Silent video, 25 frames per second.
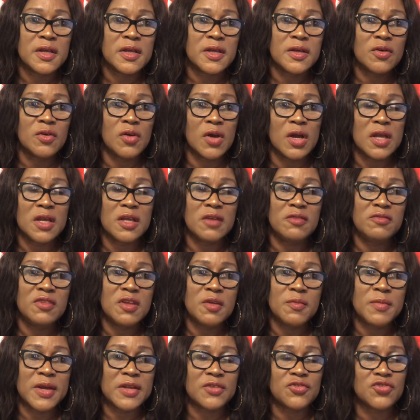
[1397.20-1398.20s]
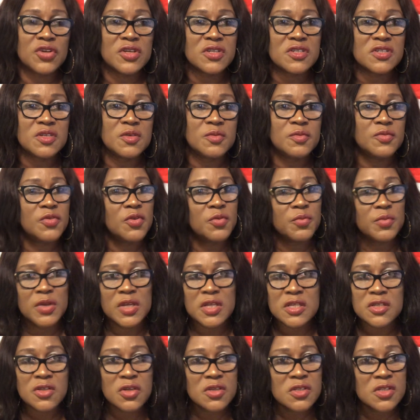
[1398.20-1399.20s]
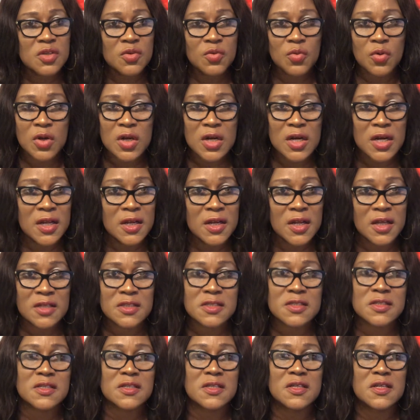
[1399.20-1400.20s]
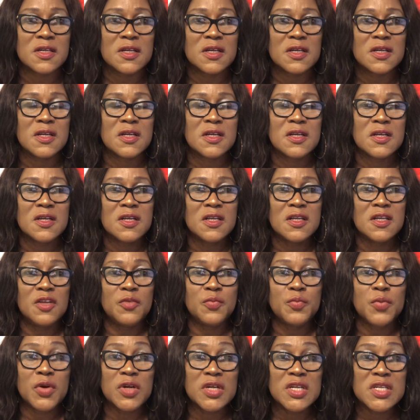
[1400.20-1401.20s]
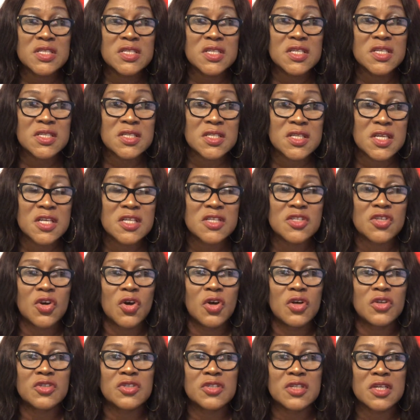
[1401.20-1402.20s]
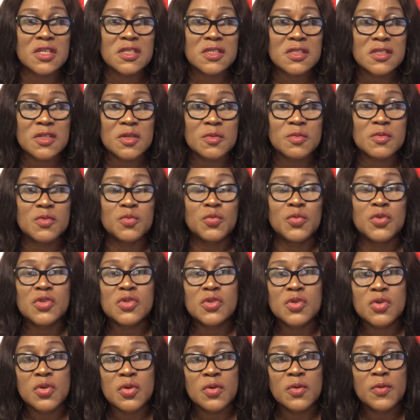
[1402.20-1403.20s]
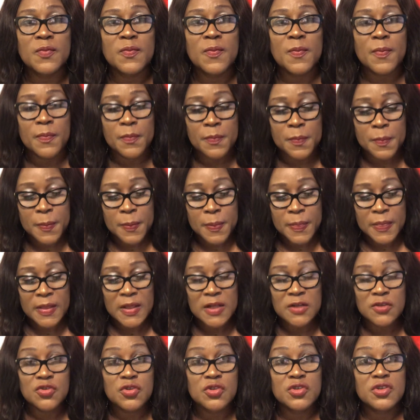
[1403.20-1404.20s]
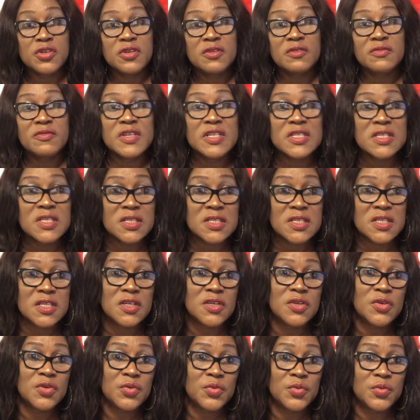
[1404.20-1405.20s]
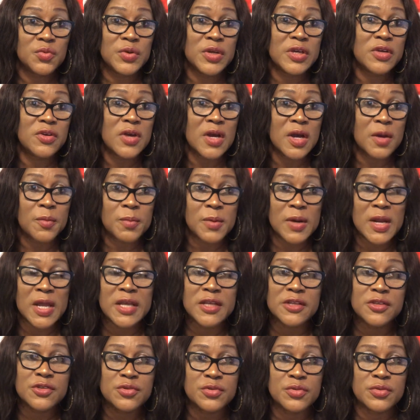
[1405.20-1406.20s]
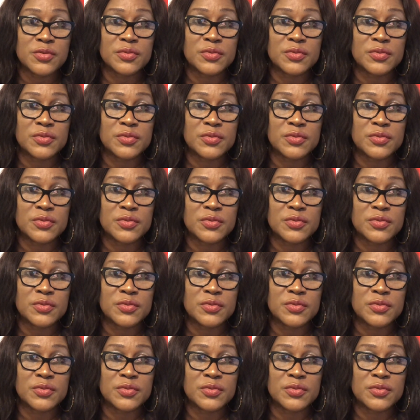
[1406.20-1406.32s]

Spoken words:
Go and give them my transcript for me. It doesn't work like that. The policy says all transcripts must go to the university where you are applying to.